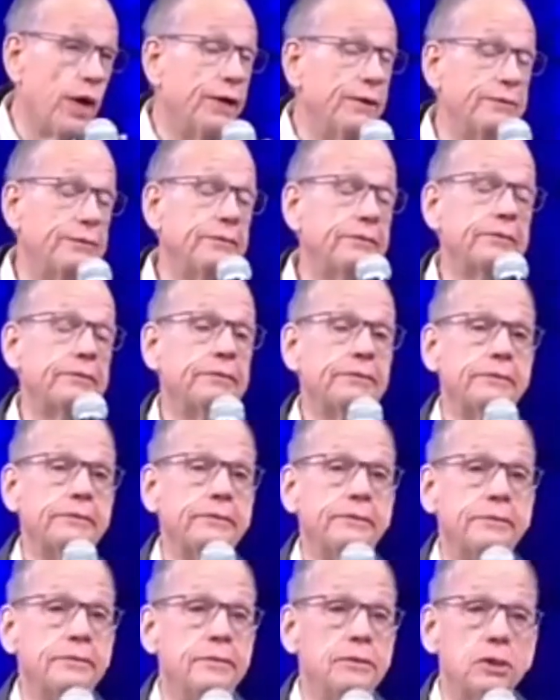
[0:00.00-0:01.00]
give you an answer
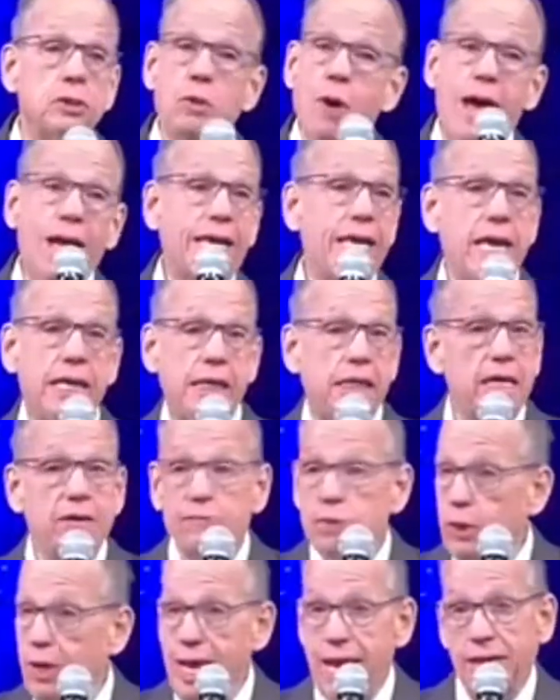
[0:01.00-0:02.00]
about that.
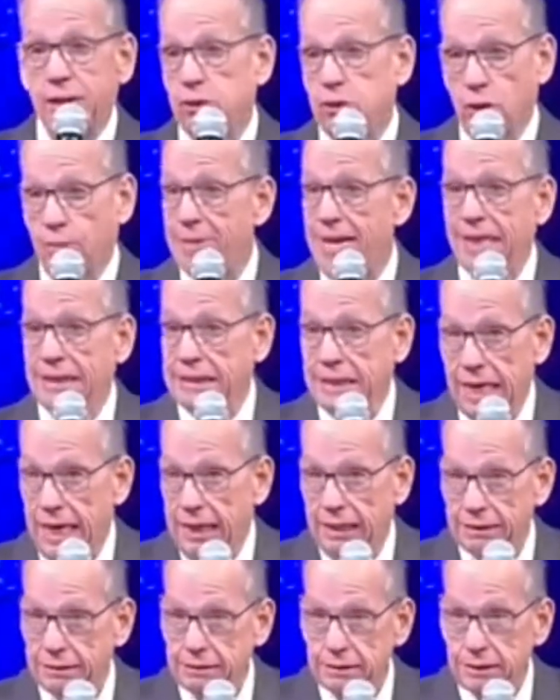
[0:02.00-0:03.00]
But I am
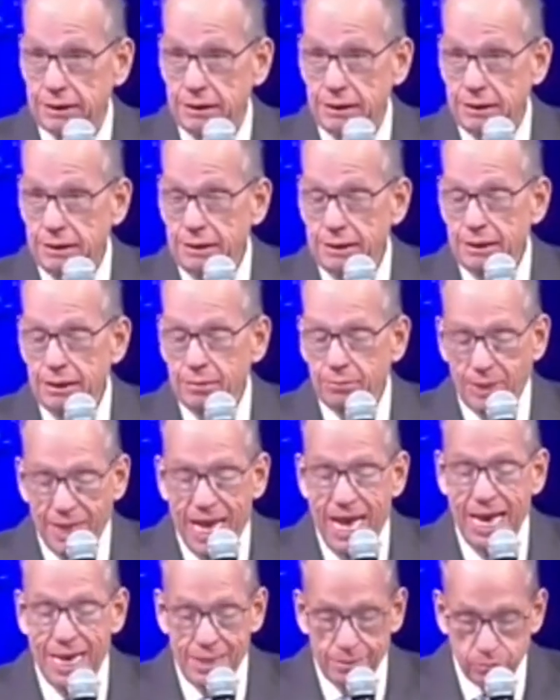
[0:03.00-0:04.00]
sure that I would
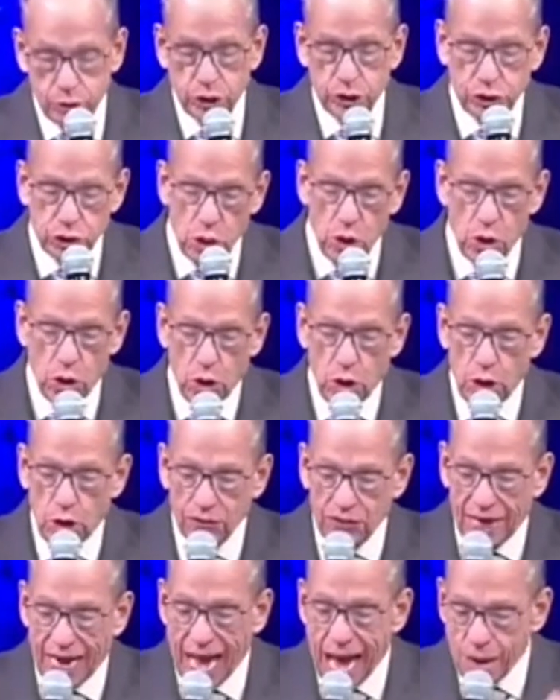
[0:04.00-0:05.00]
be at a
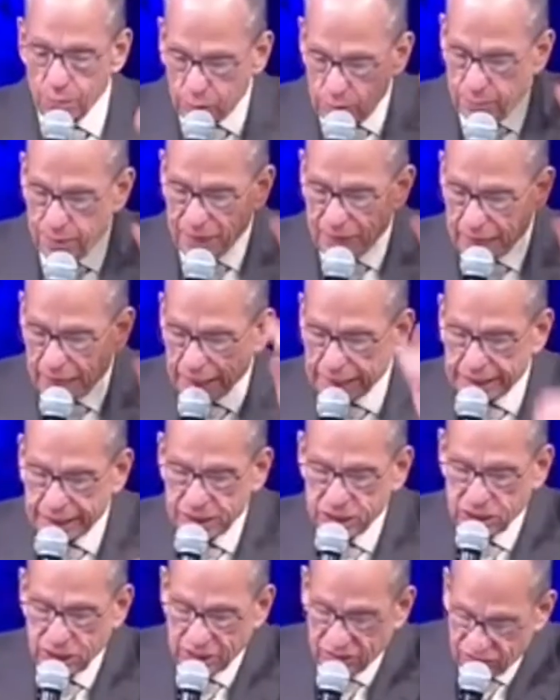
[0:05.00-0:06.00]
disadvantage on a
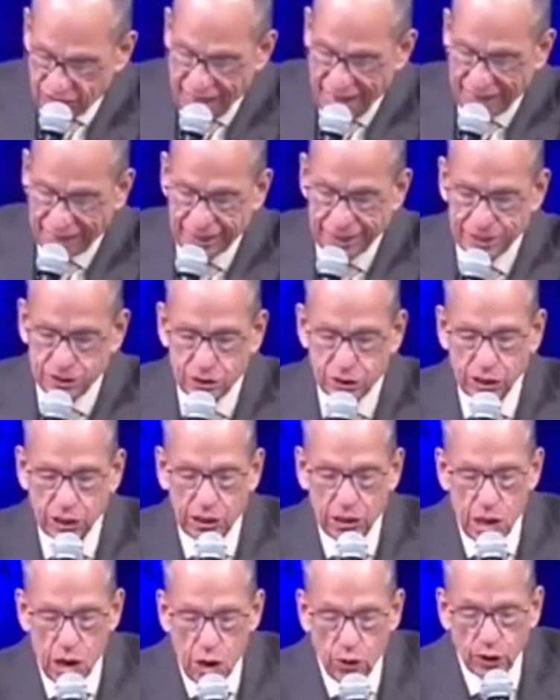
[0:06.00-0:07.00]
snowy
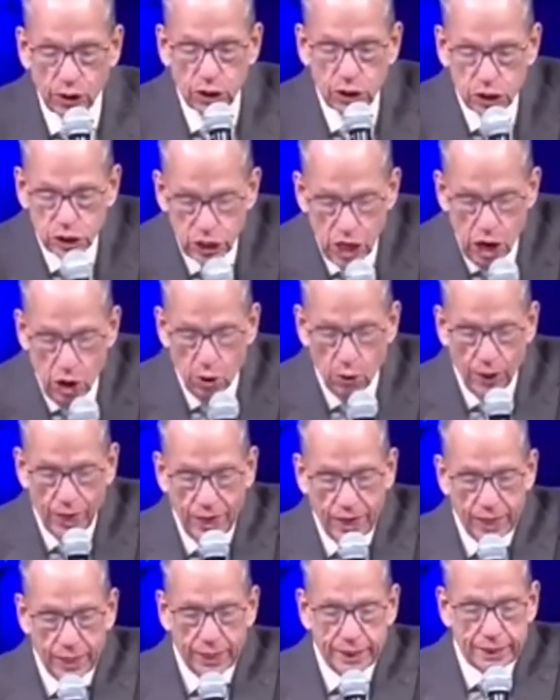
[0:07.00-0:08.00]
day
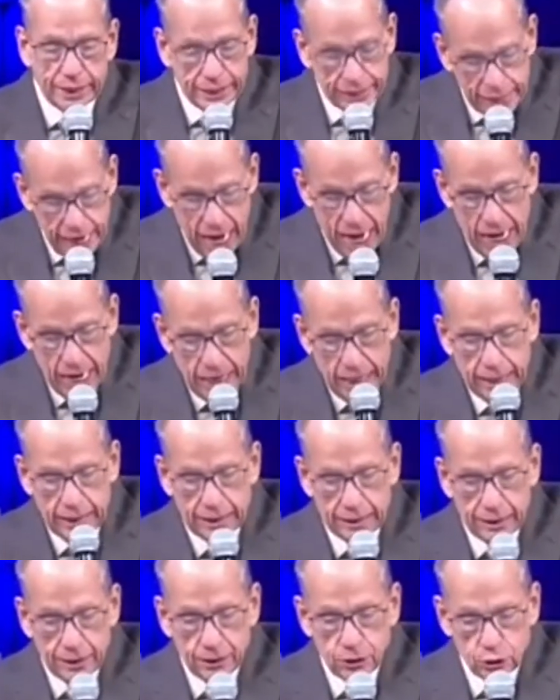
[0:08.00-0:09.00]
trying to fight
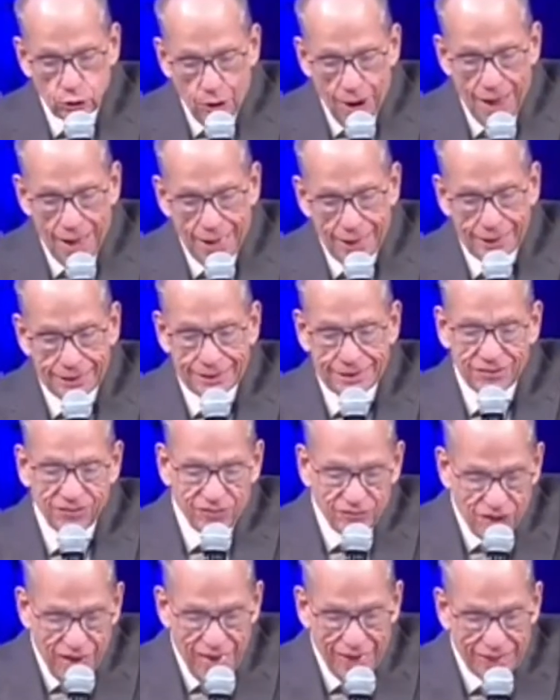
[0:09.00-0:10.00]
a lion.
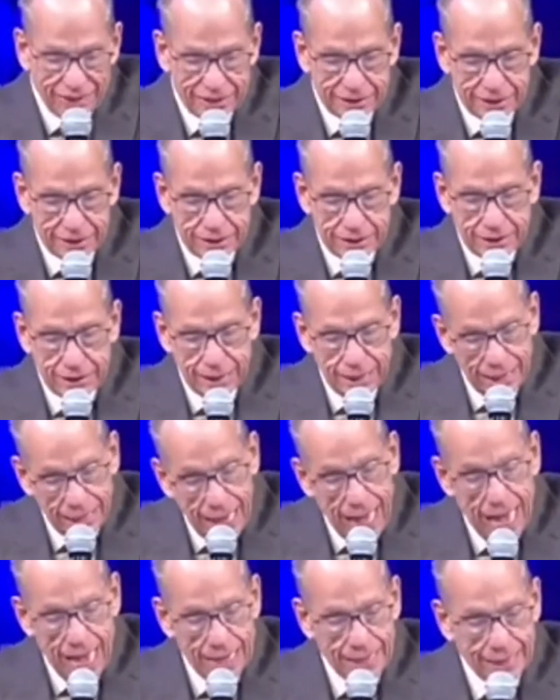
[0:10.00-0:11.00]
But
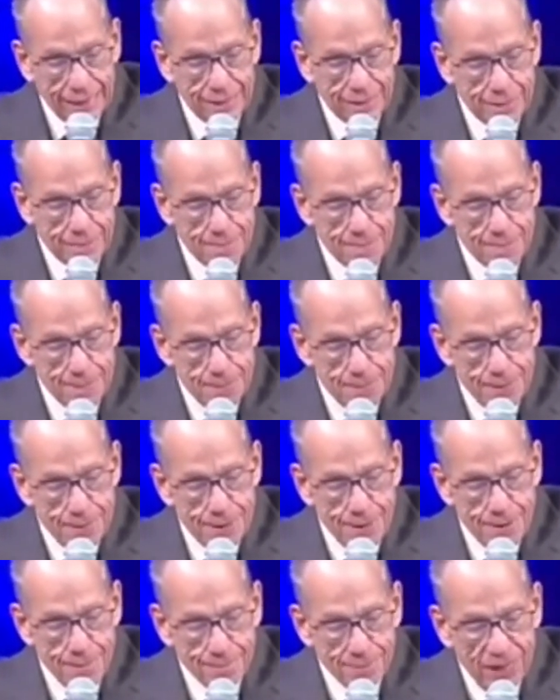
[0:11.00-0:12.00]
it's
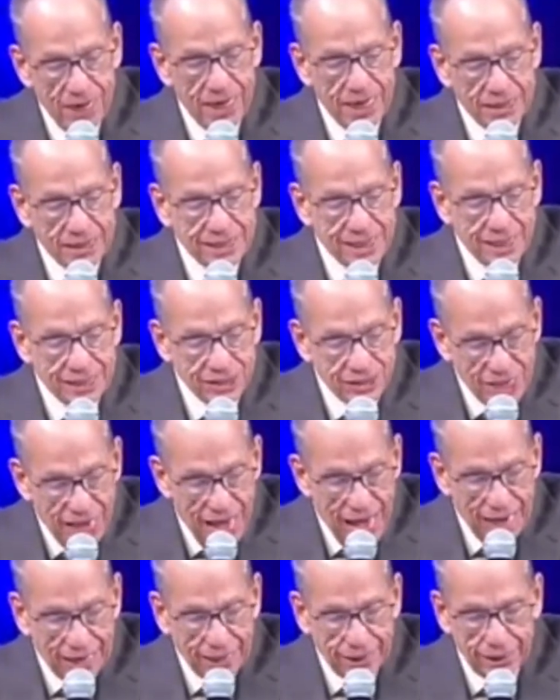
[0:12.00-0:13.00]
exactly what
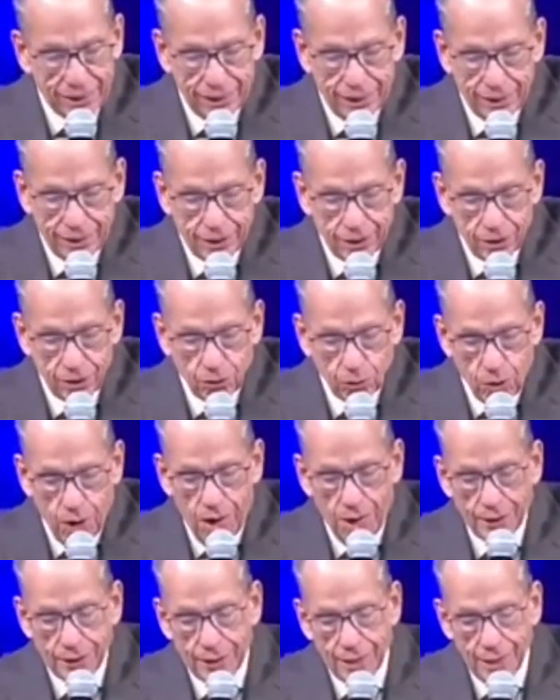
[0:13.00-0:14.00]
Benaniah
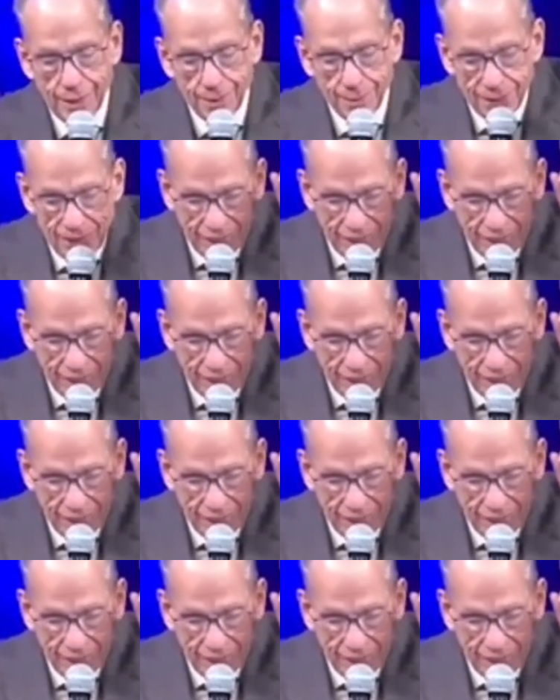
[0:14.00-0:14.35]
did.